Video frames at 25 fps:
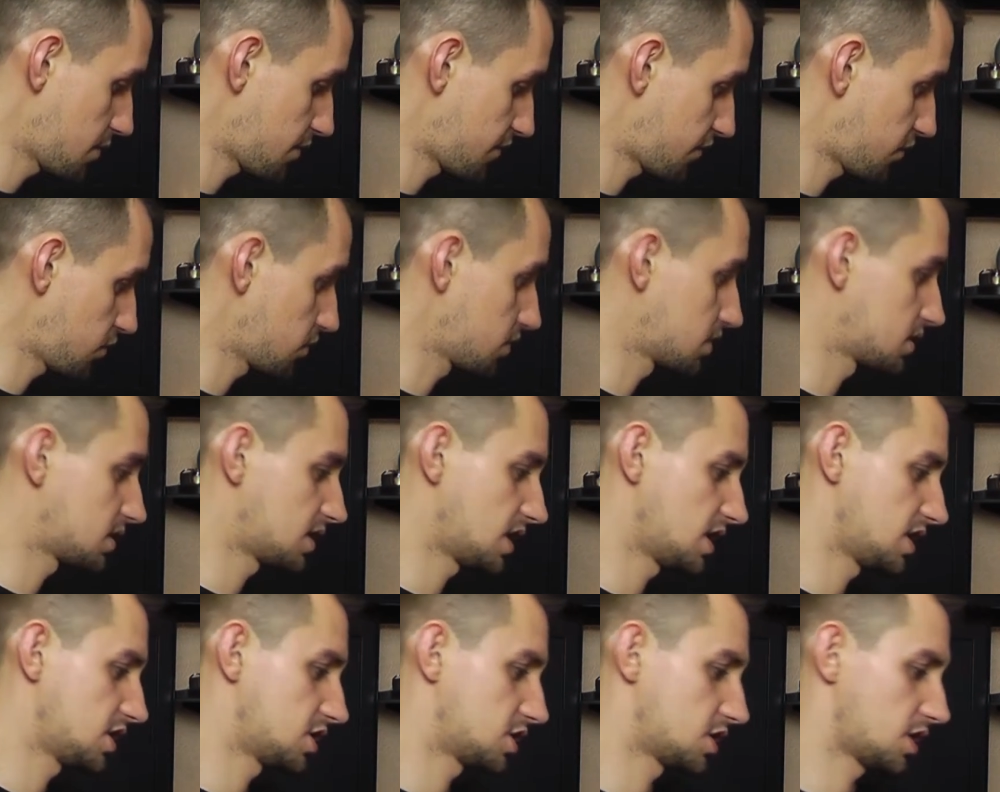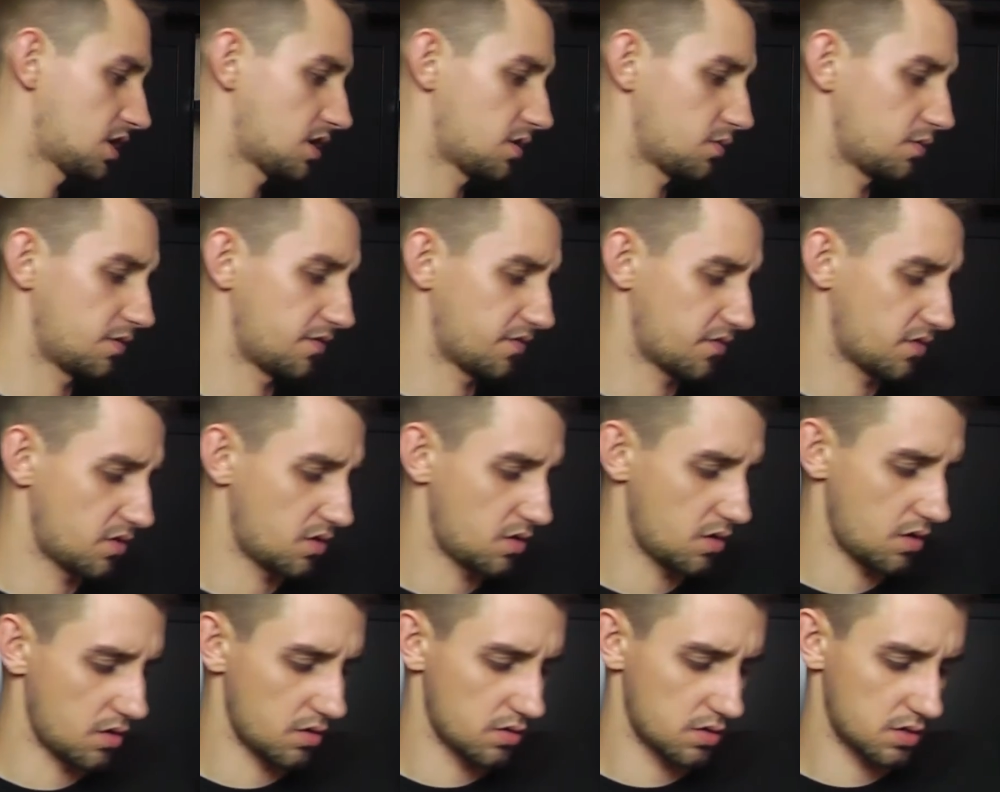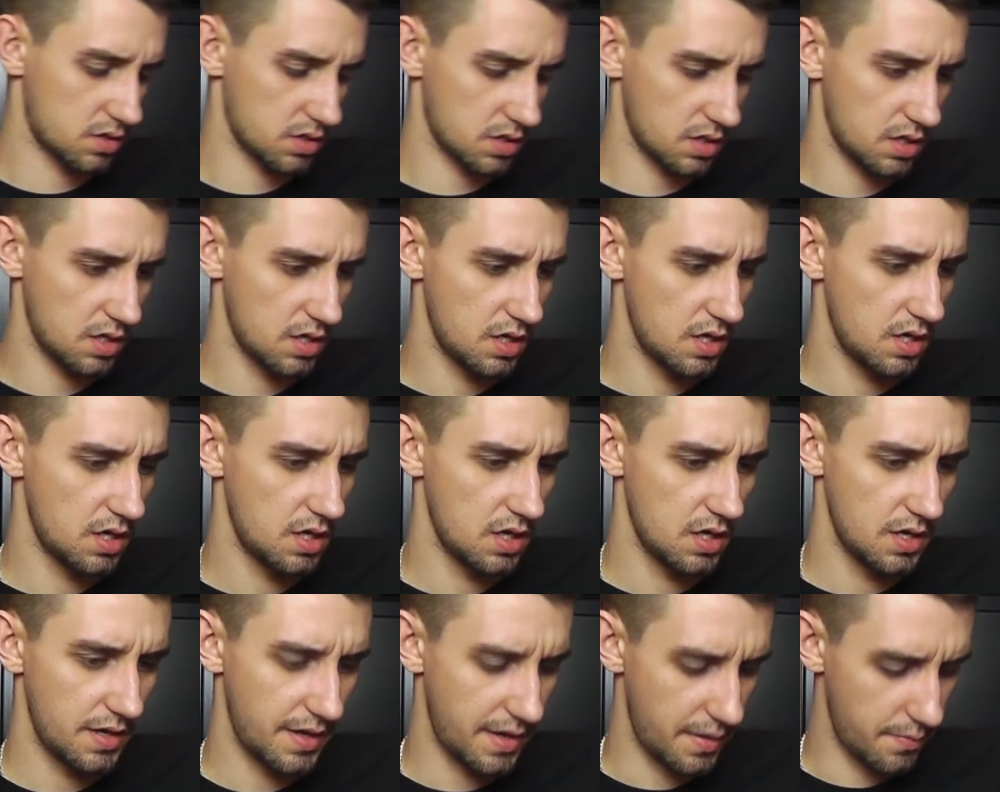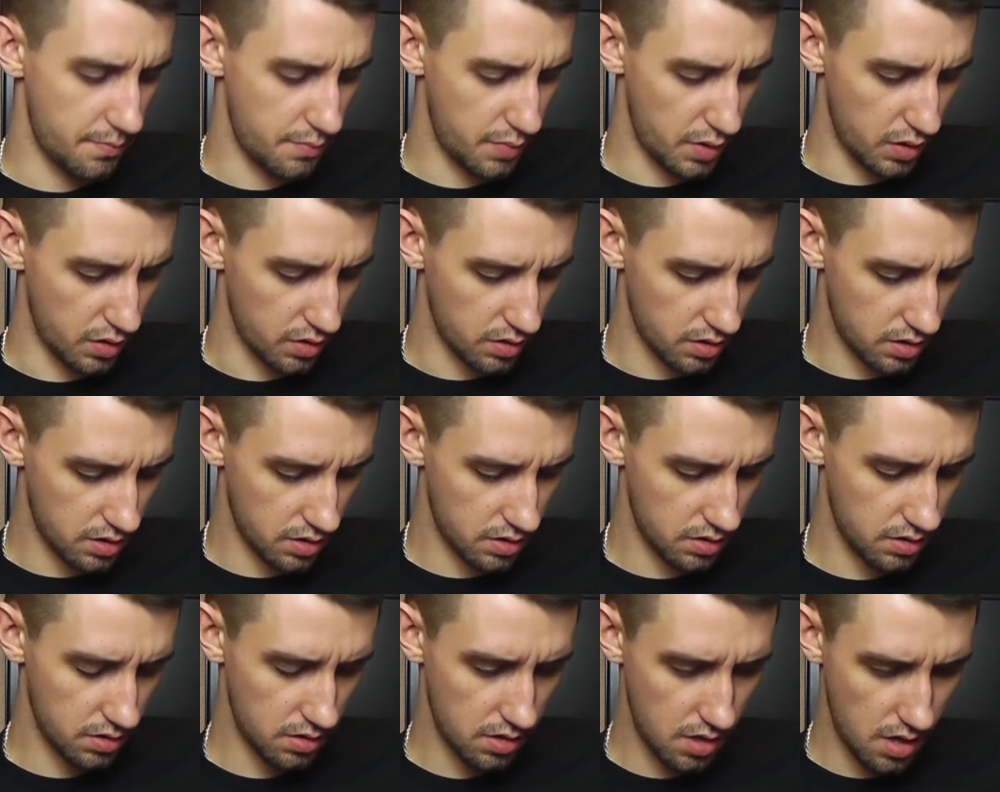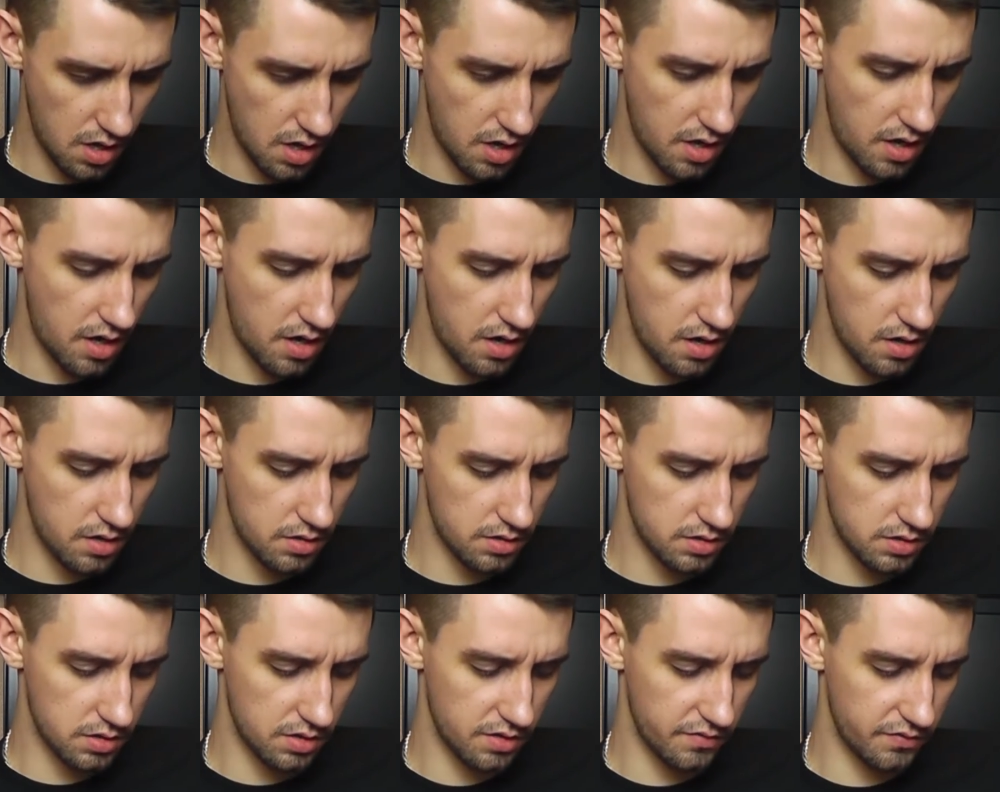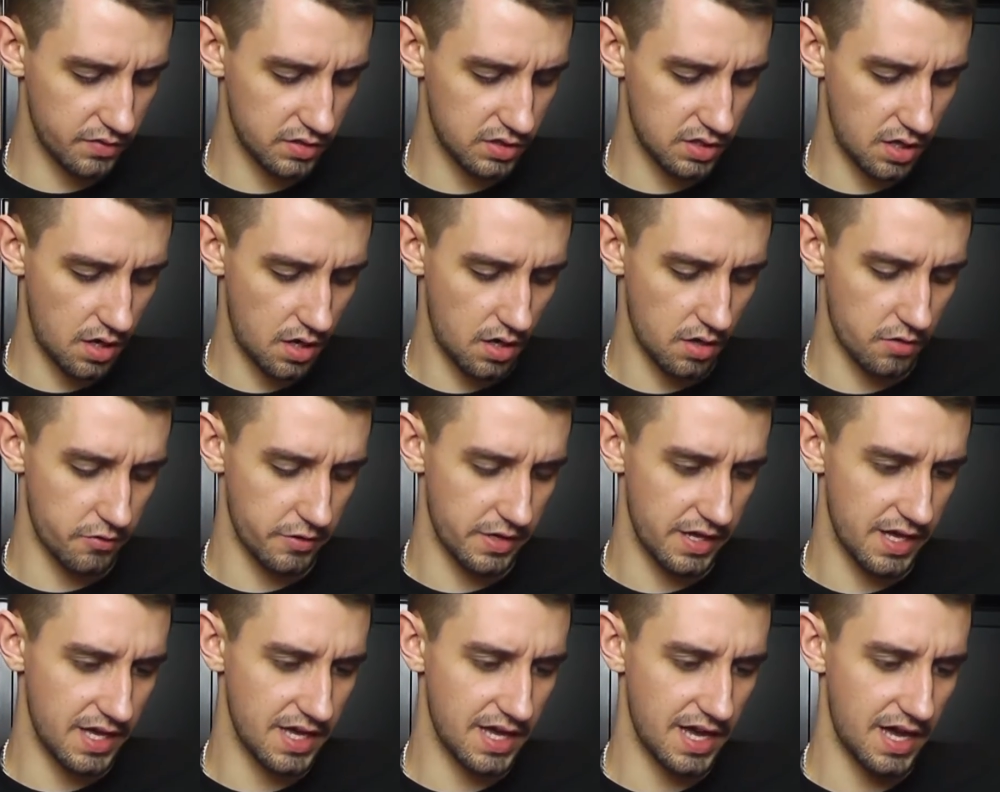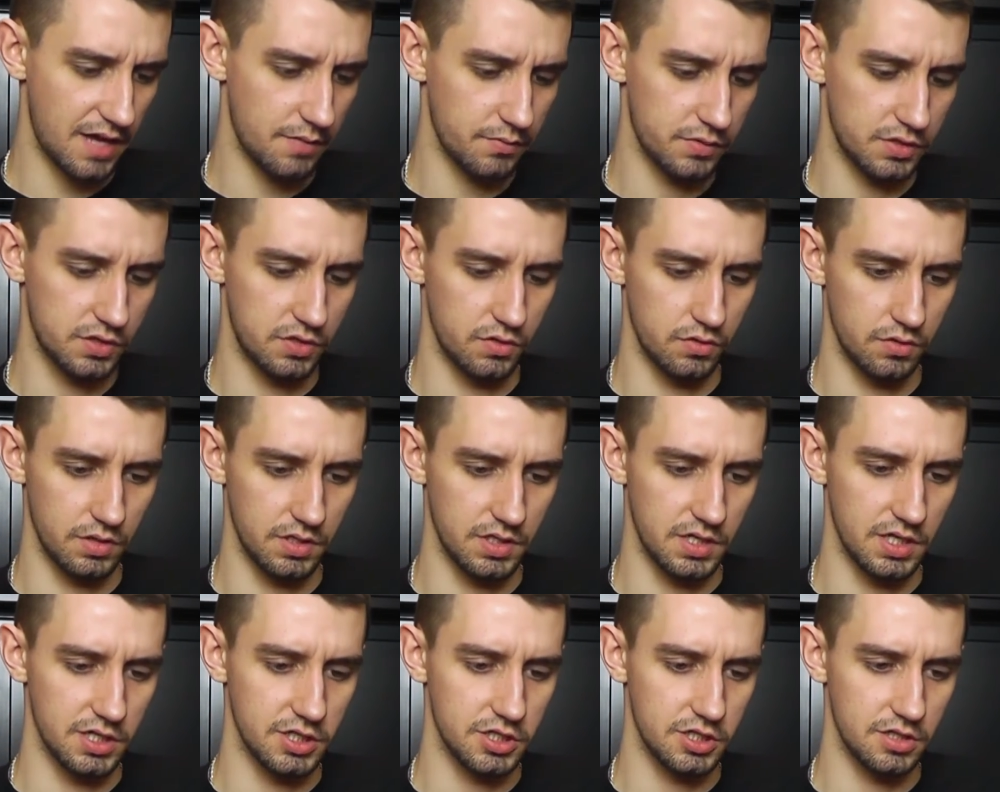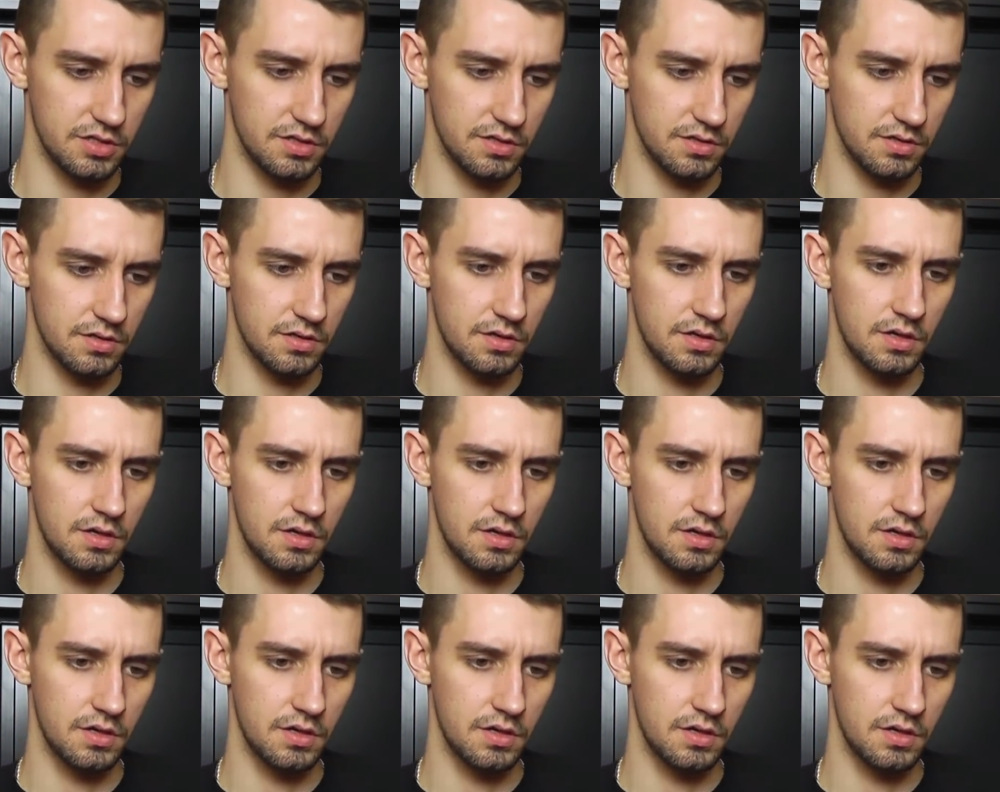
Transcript: before the t-shirt, we've got a book, Art of Atari Capsule Edition,